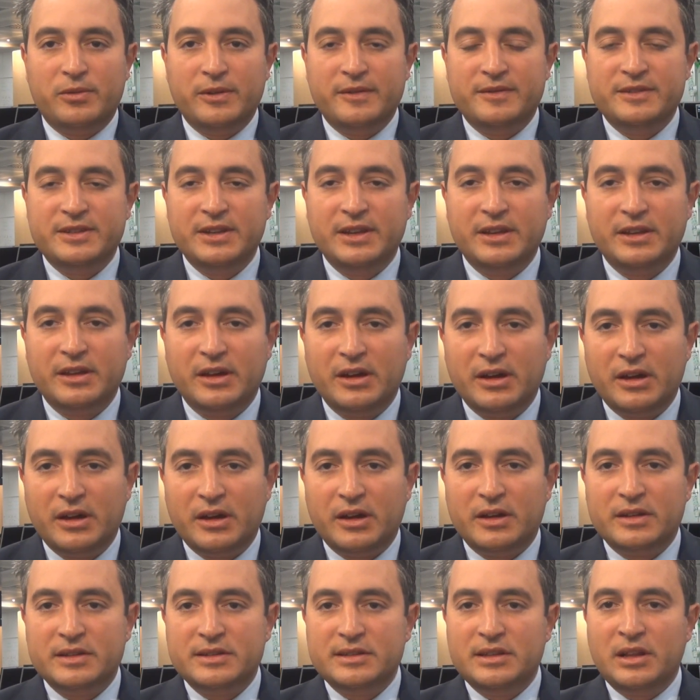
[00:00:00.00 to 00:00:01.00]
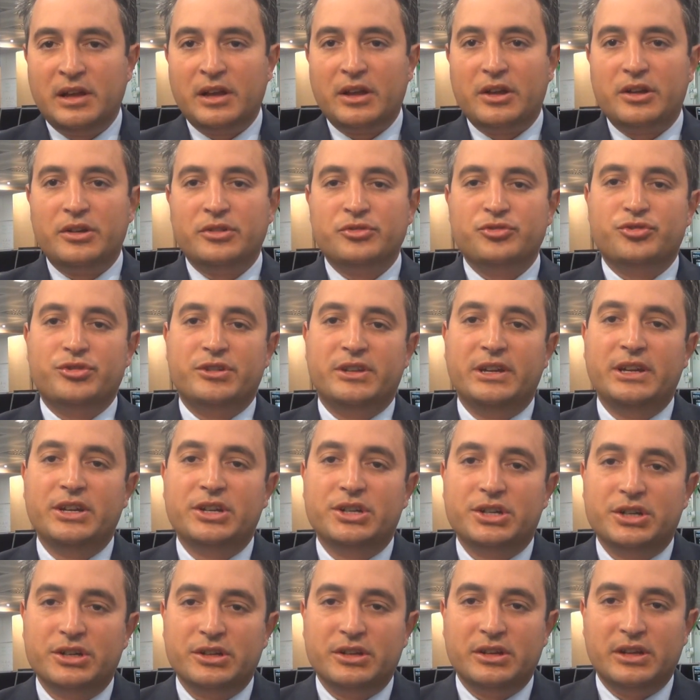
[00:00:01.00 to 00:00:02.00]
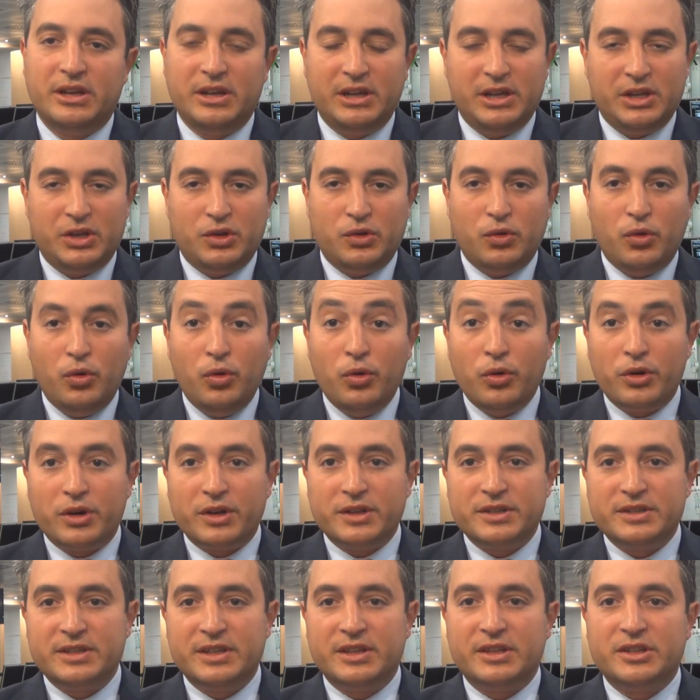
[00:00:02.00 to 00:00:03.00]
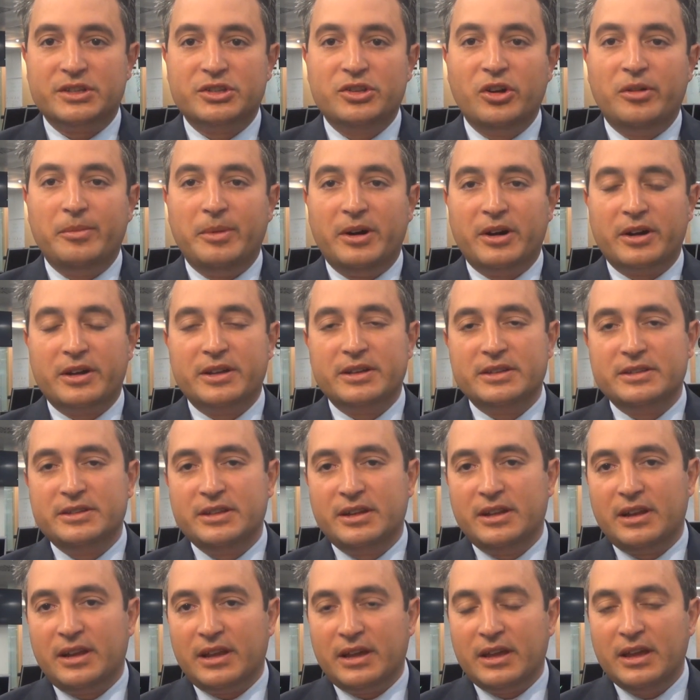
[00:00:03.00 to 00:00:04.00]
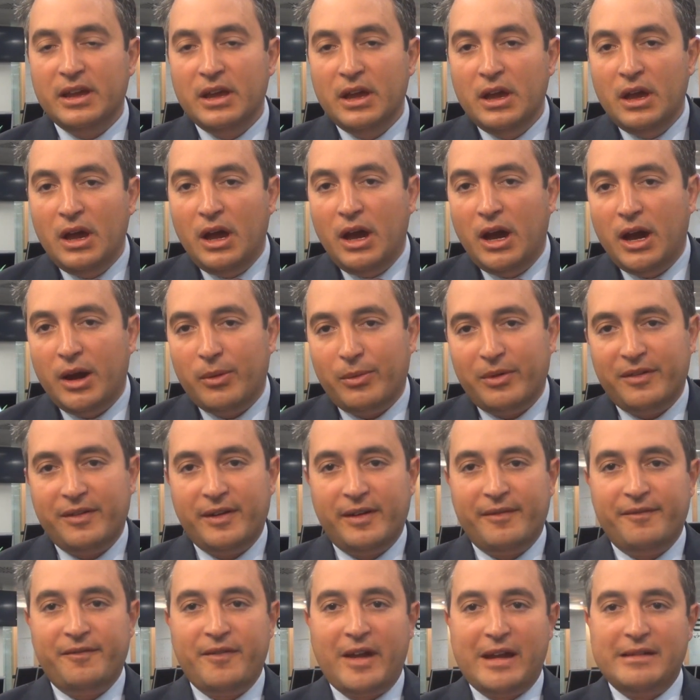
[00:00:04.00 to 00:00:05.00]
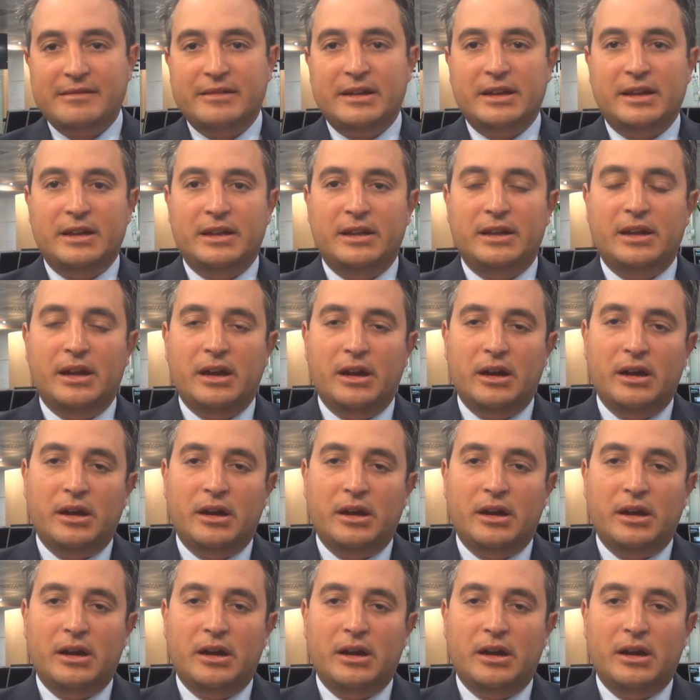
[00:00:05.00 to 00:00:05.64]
We've seen a slight contradiction in August in the stock market, certainly. We've had very